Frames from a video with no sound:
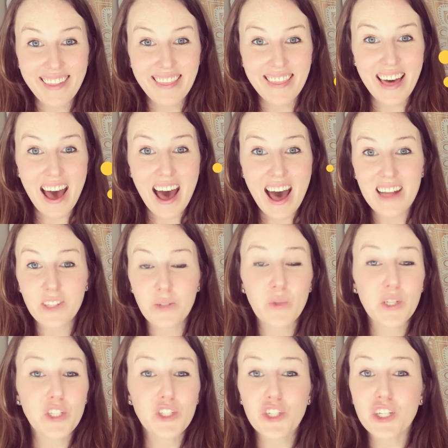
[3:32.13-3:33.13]
that
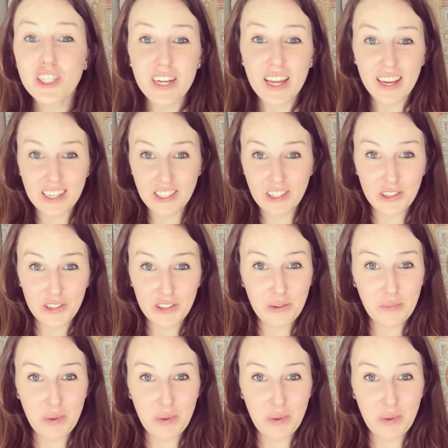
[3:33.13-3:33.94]
we shouldn't exclude